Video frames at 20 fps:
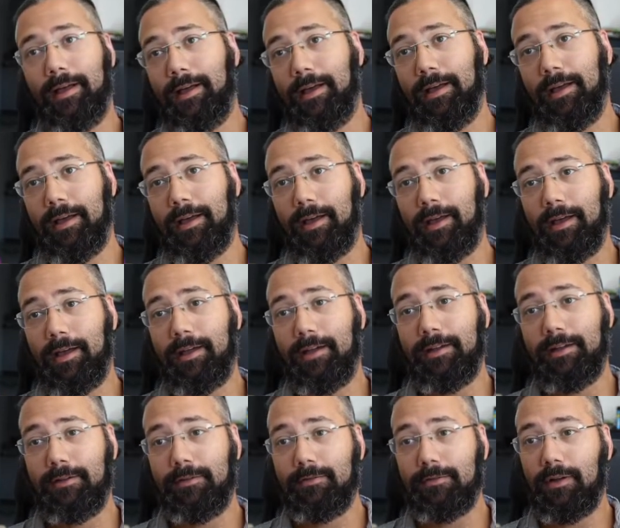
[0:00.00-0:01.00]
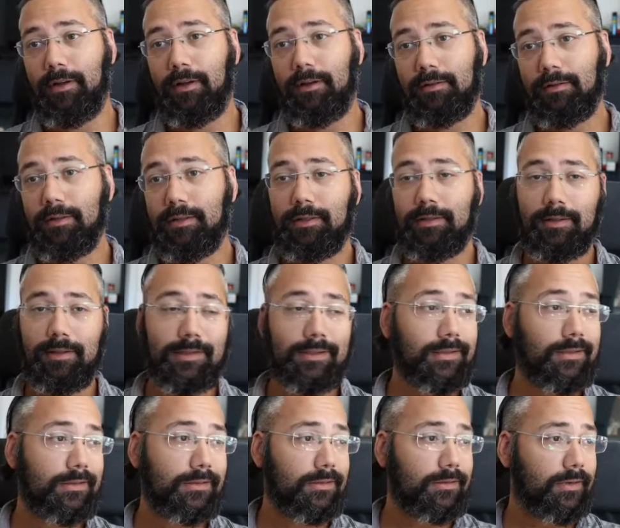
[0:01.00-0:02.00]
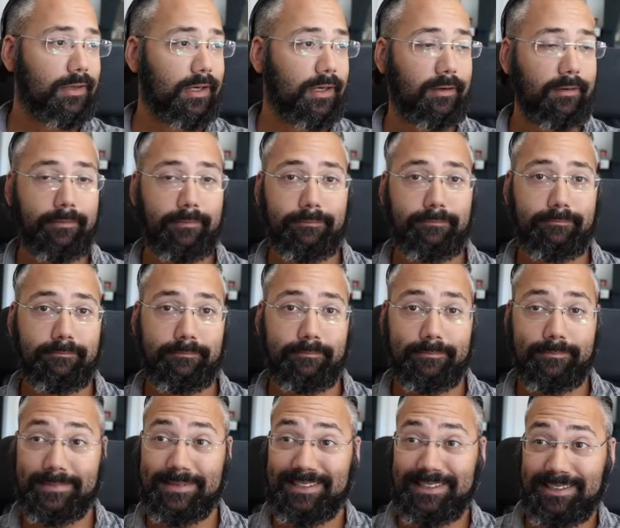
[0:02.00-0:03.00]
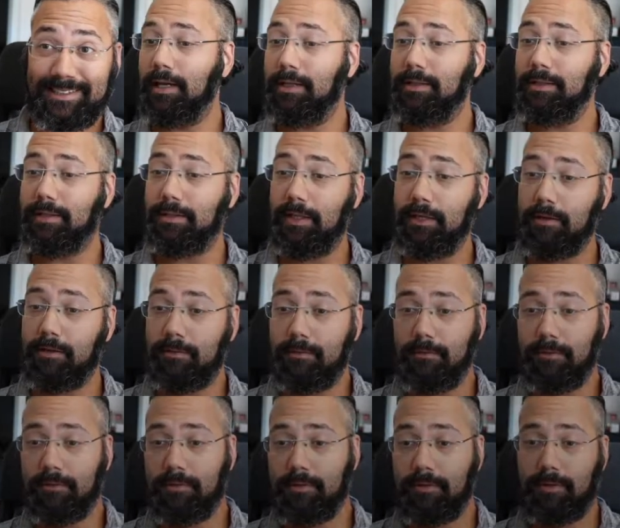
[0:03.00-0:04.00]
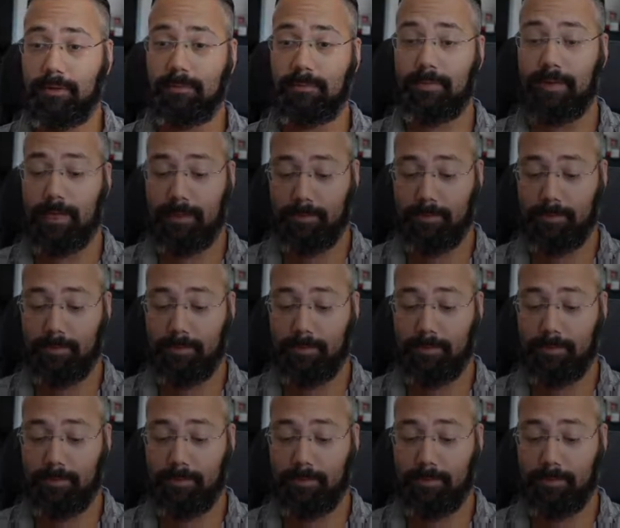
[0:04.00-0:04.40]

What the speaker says: And if not, then that's also okay. See you sometime